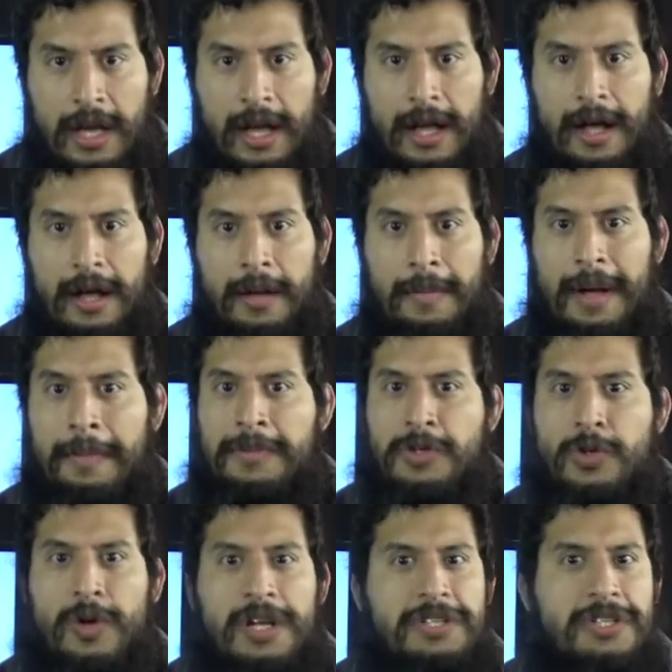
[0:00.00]
I'm
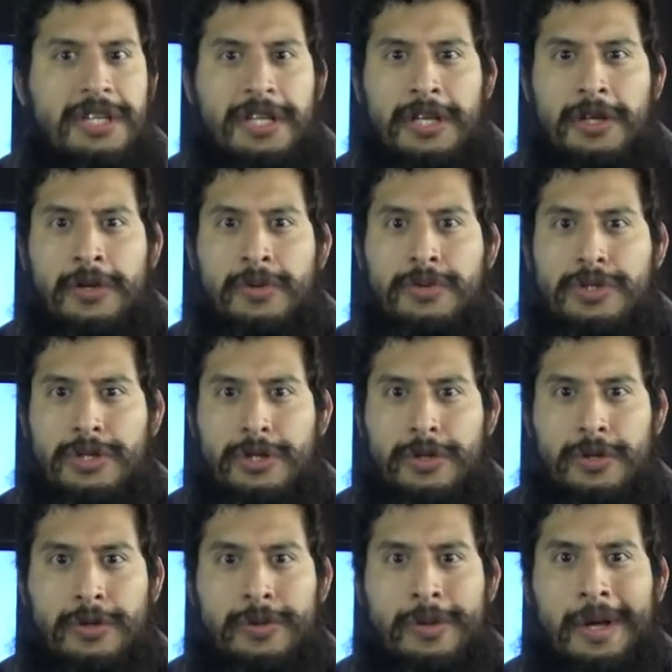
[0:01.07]
trusting you
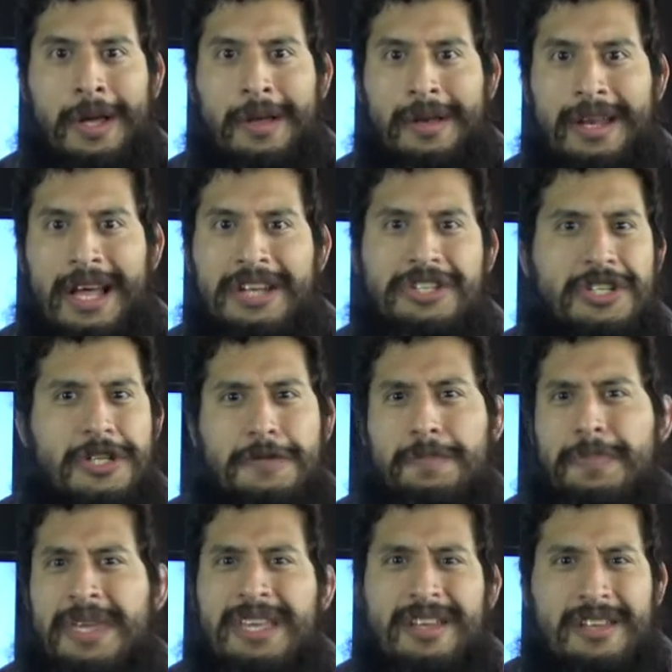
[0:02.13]
to not just
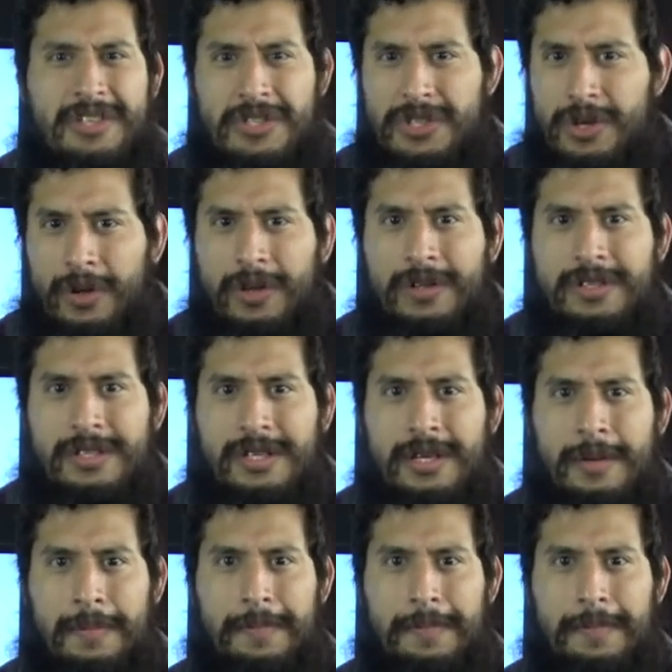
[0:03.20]
be adults,